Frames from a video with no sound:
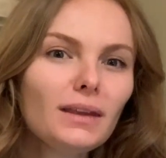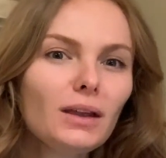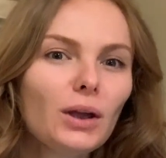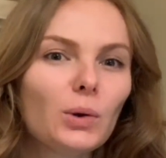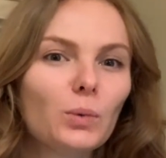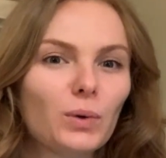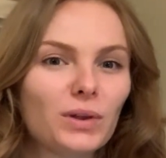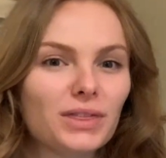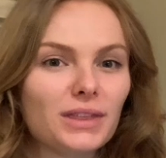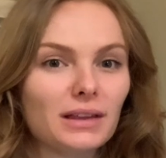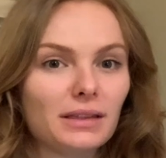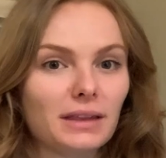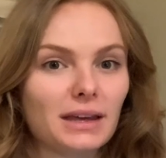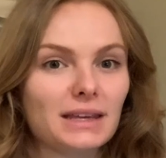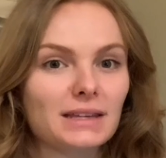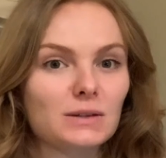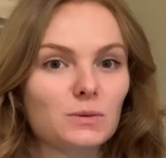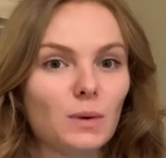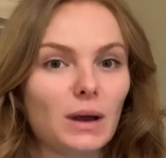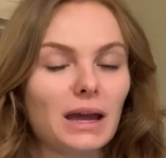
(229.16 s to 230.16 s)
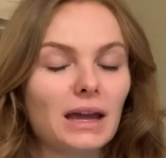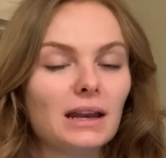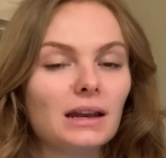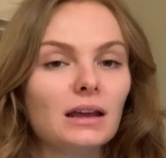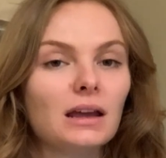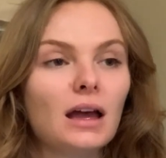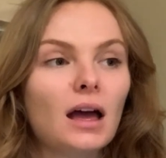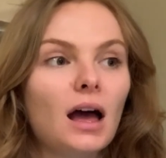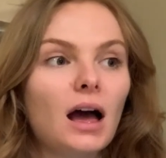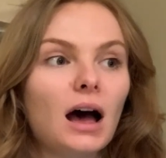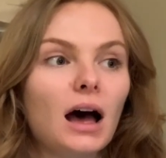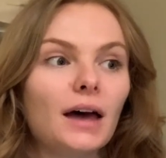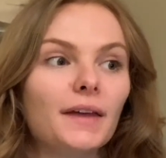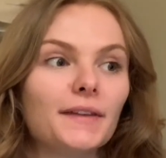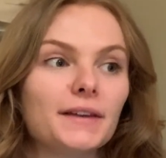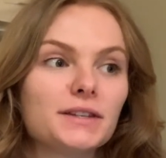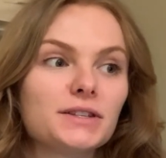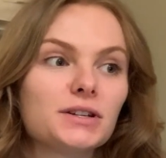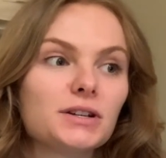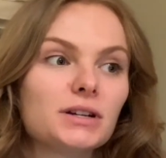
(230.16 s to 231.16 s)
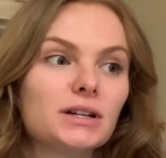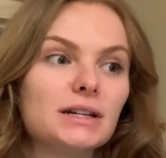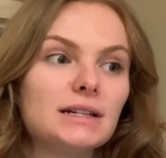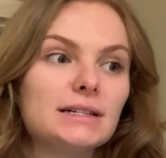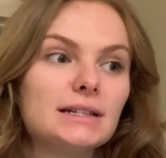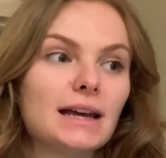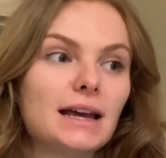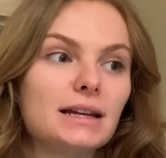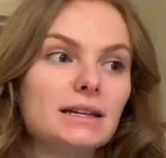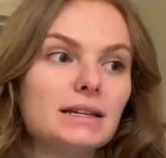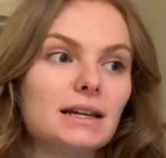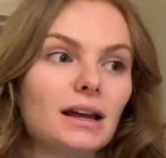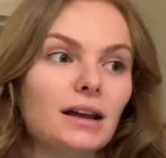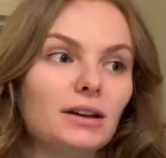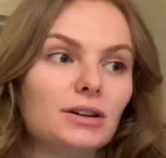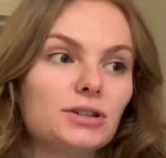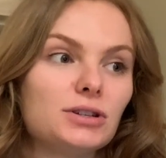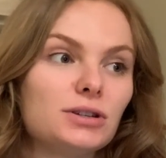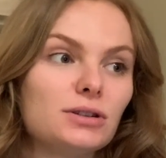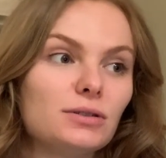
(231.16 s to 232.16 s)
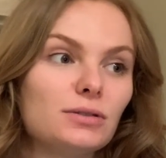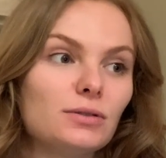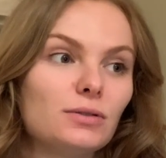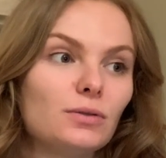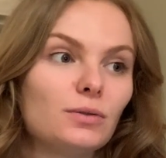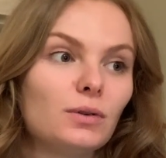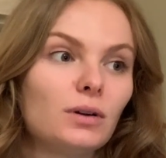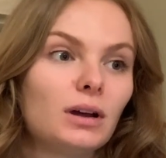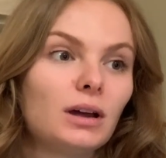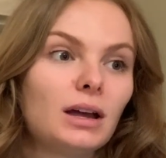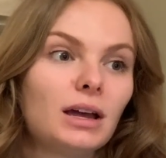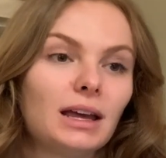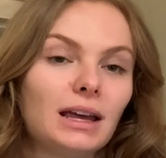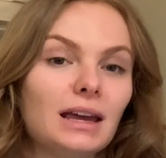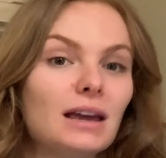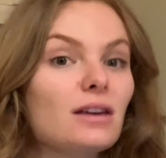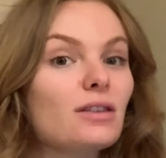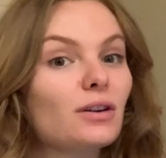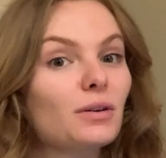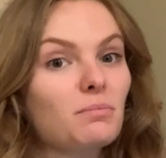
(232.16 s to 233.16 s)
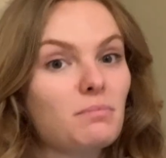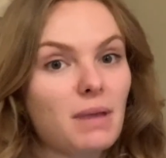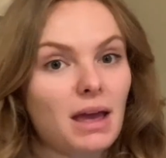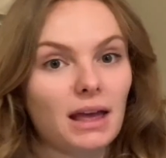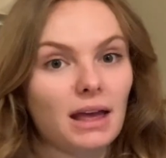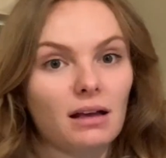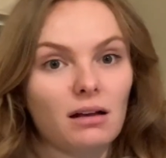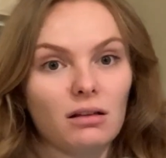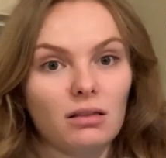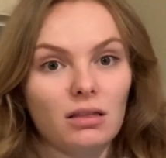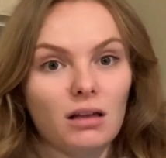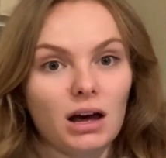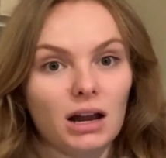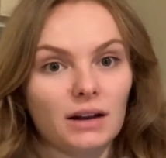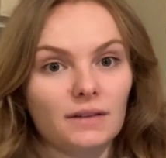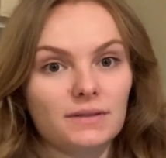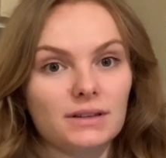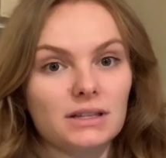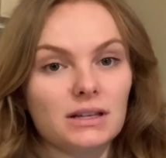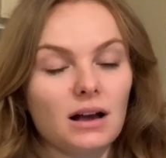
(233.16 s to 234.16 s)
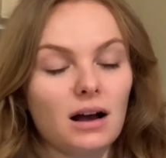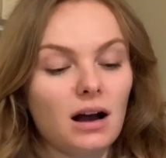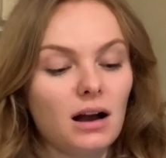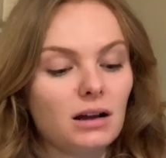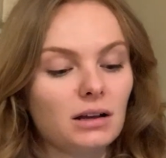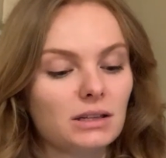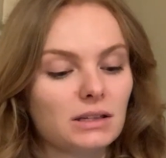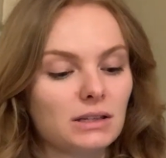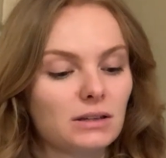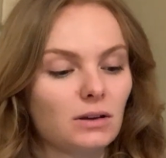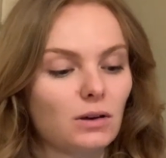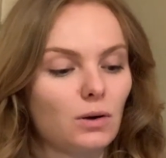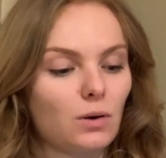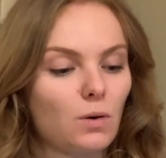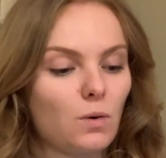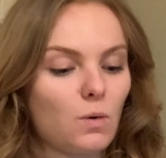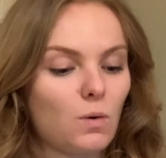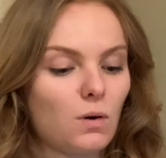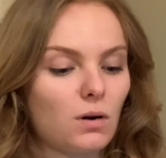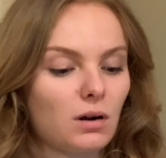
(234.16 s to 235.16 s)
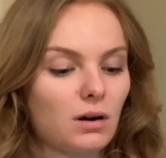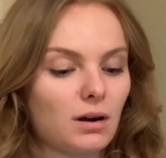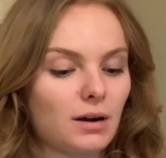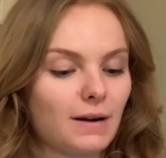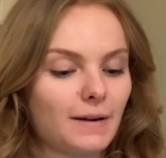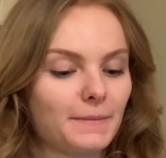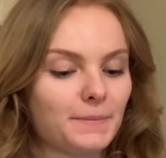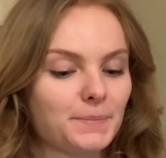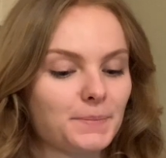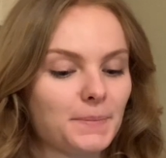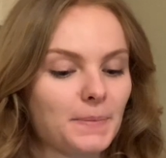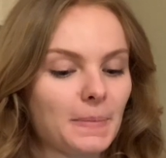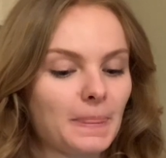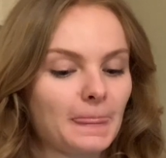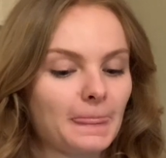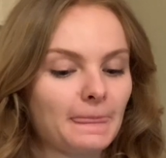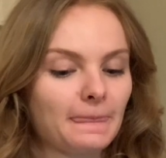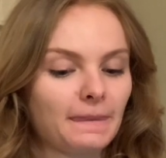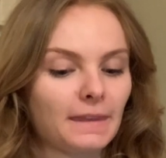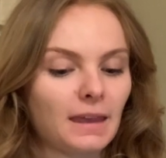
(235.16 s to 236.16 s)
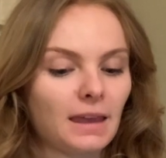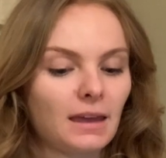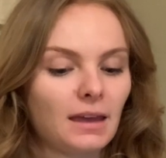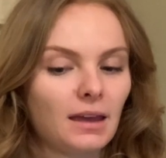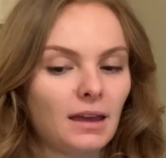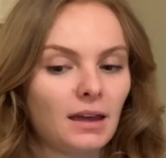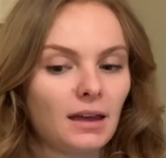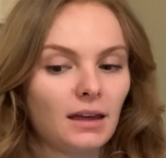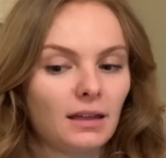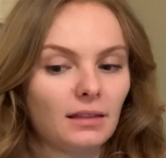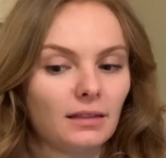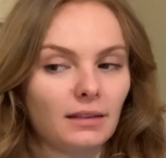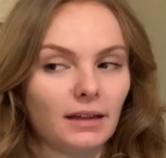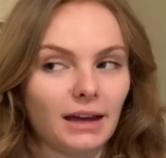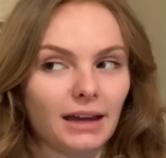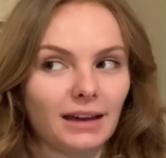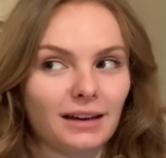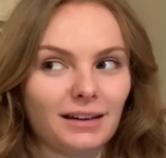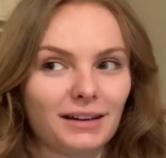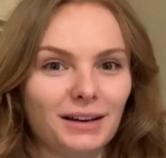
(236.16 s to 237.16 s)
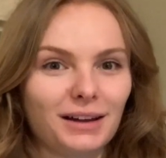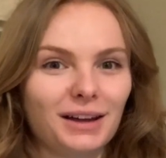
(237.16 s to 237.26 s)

with the lace weight unless you're intending to either make a lot of socks or like